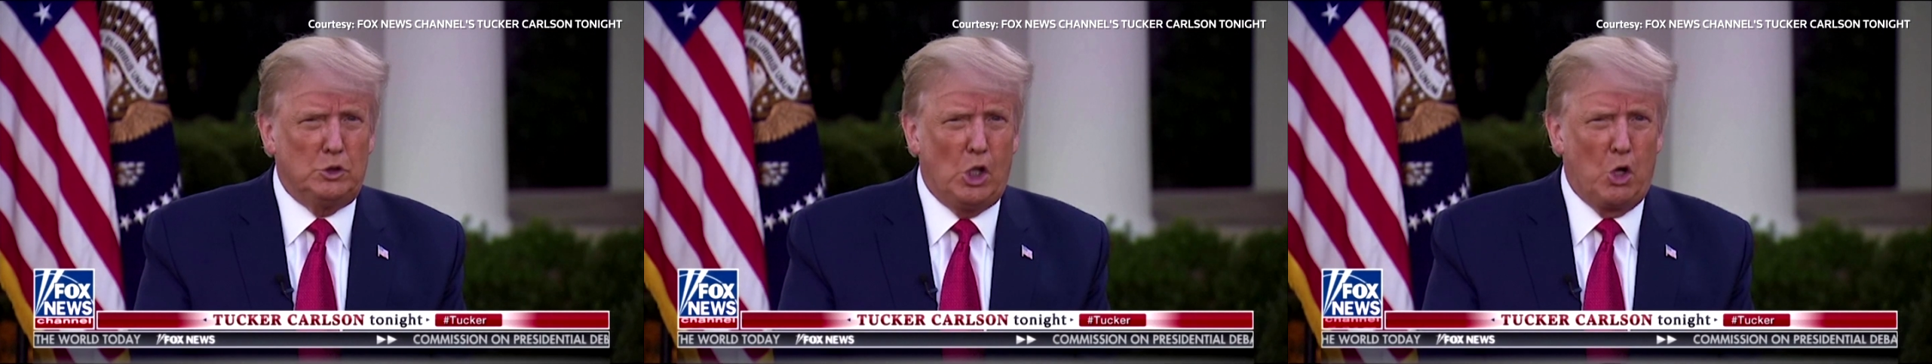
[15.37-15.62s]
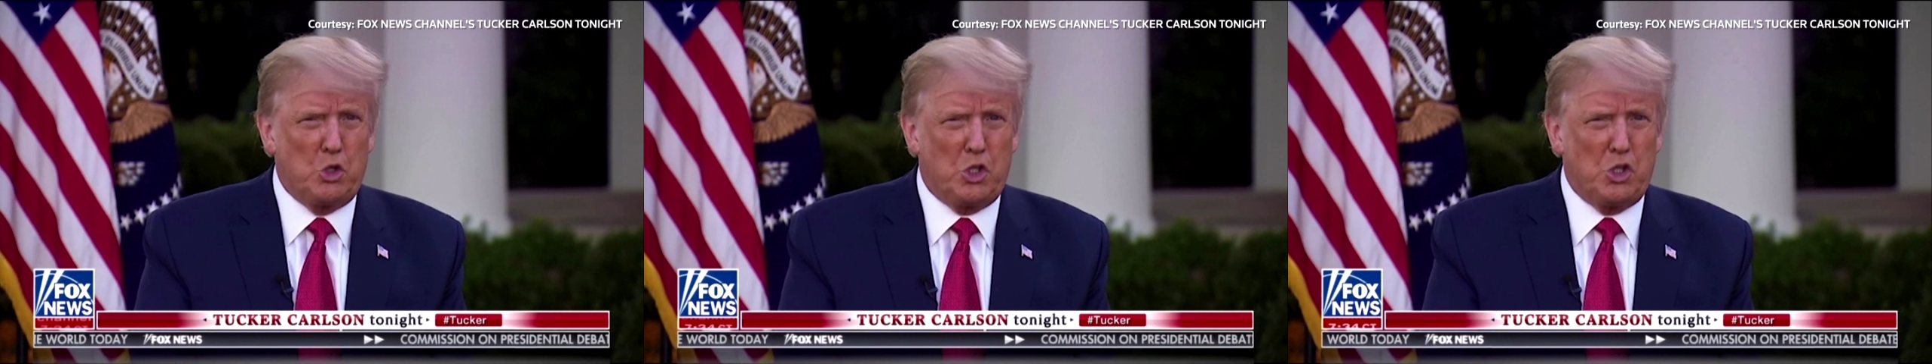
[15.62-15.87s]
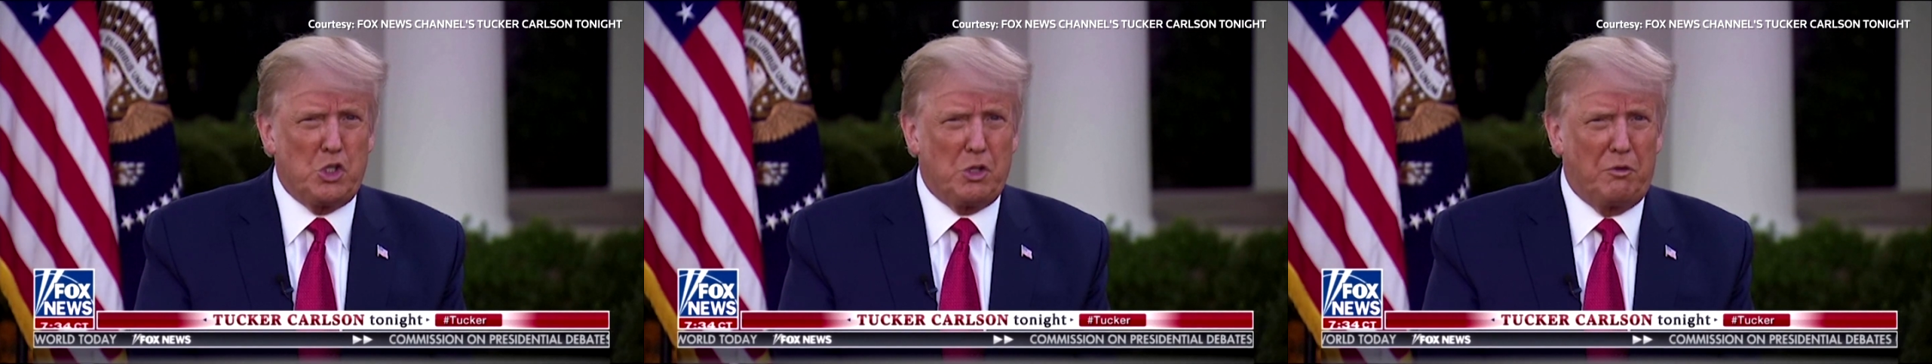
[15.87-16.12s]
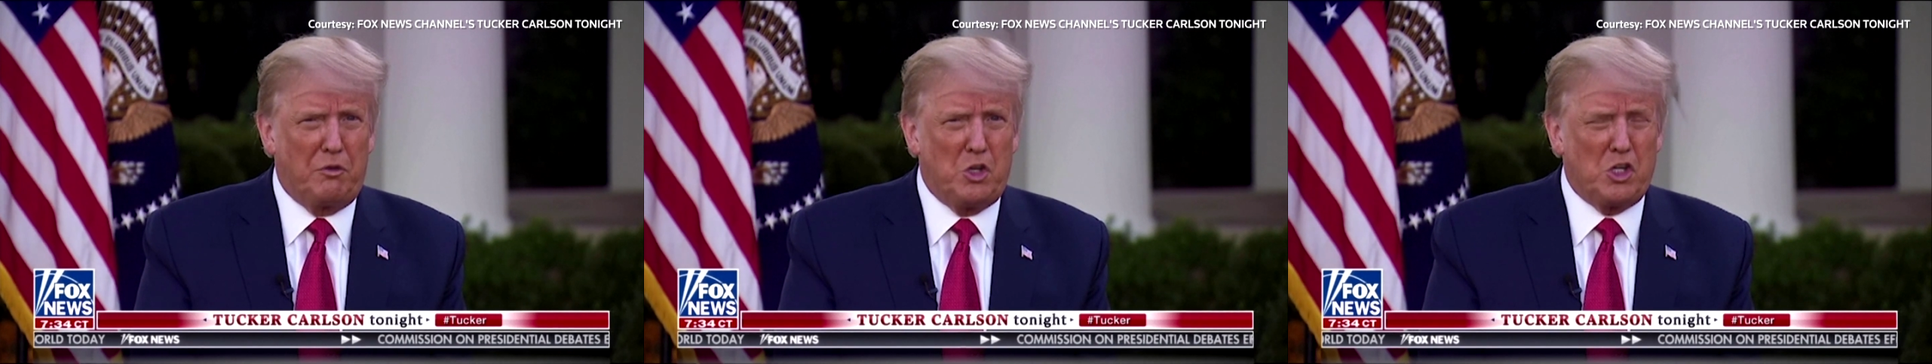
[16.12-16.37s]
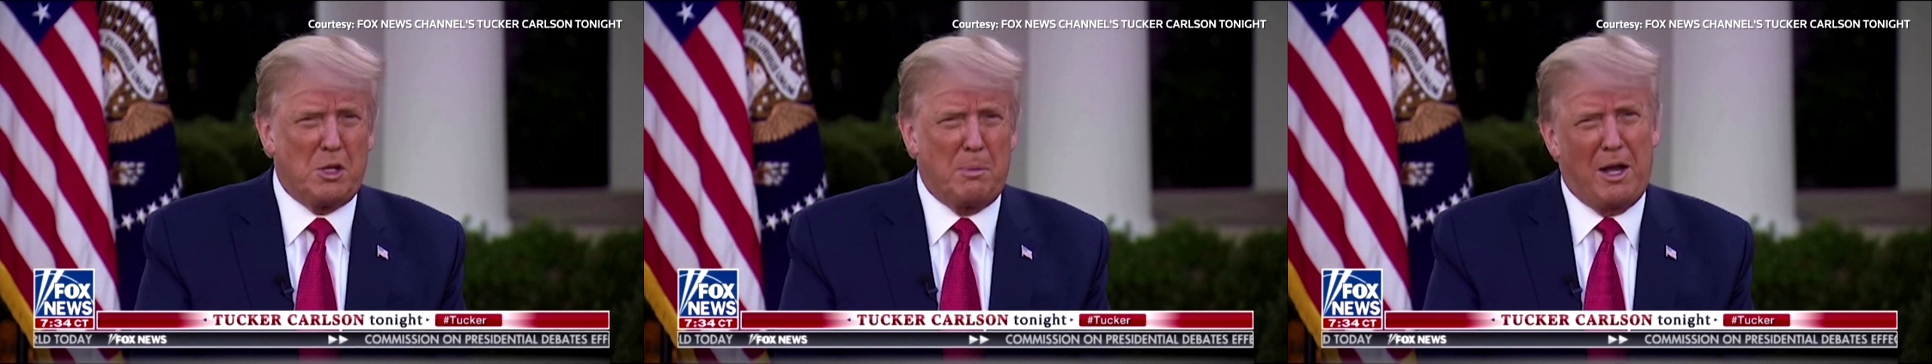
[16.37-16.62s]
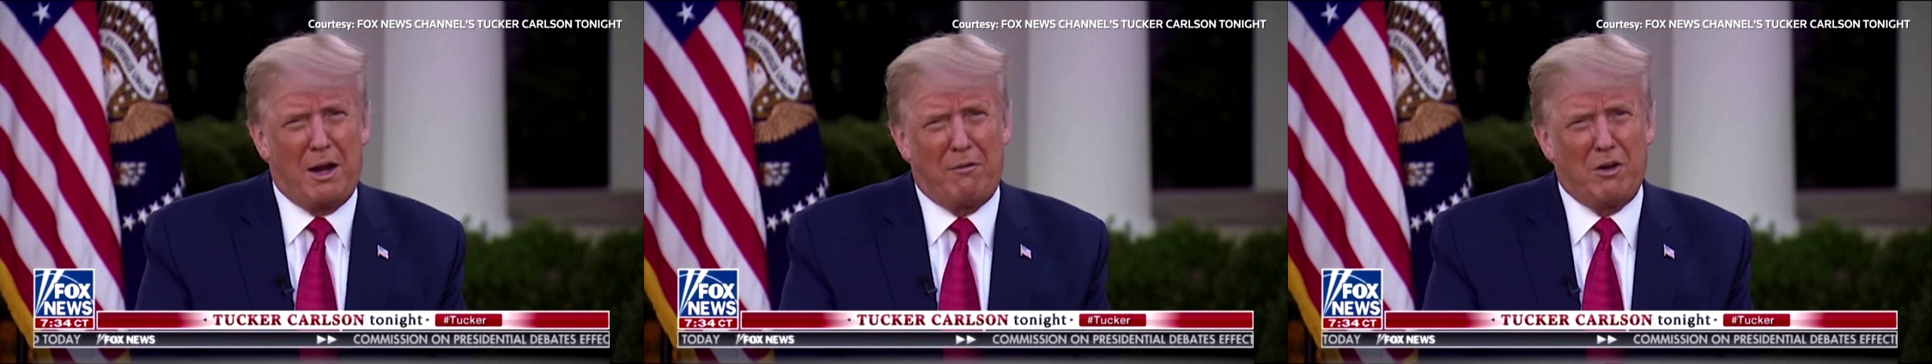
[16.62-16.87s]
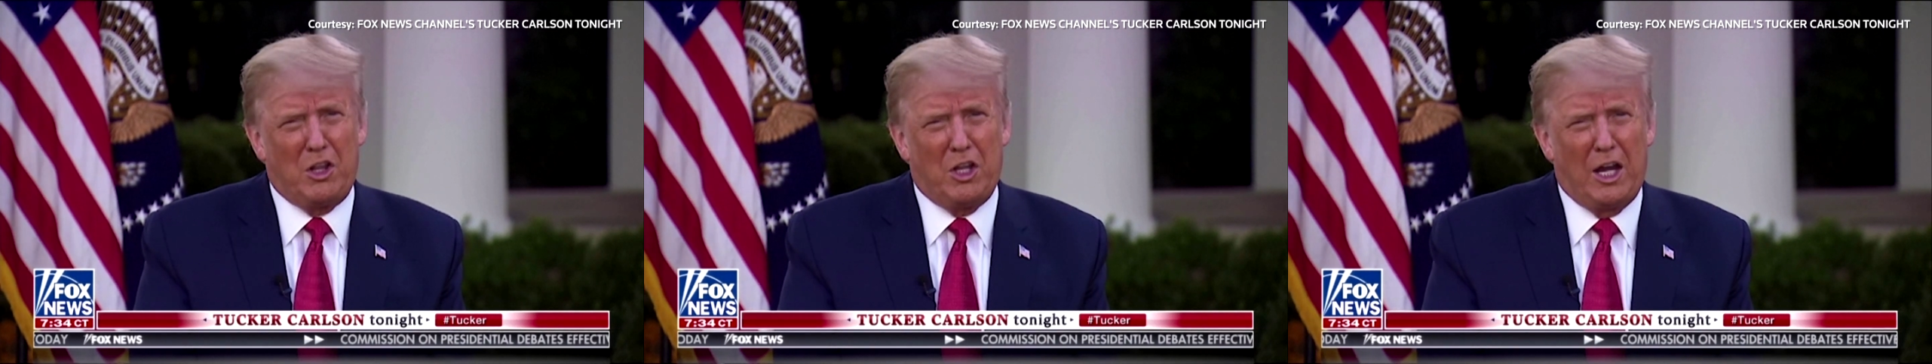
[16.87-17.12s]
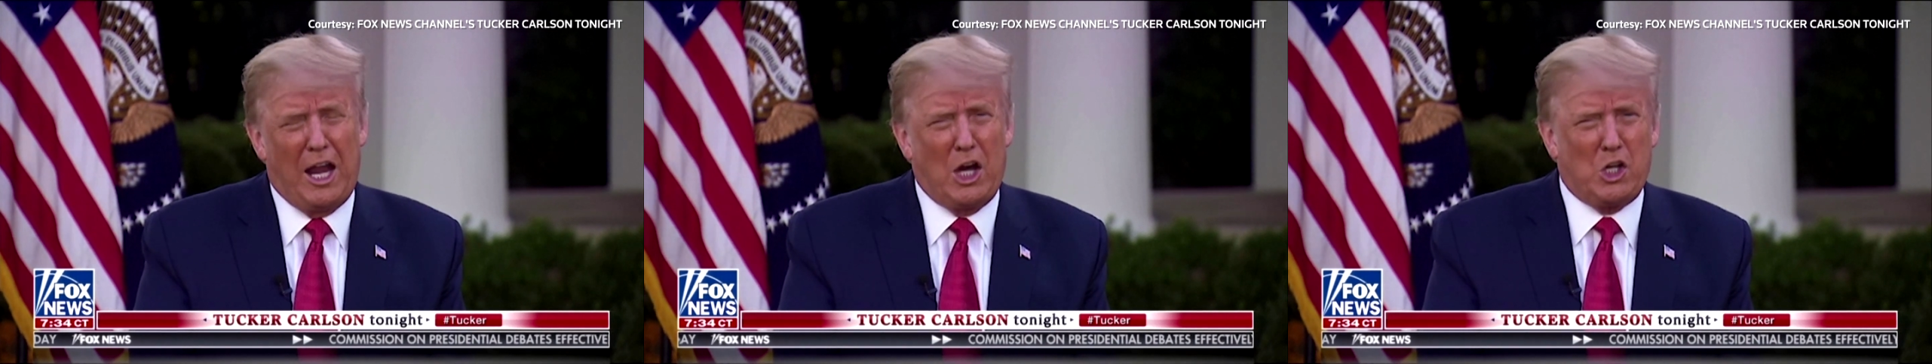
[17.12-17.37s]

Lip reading: doses of just about everything.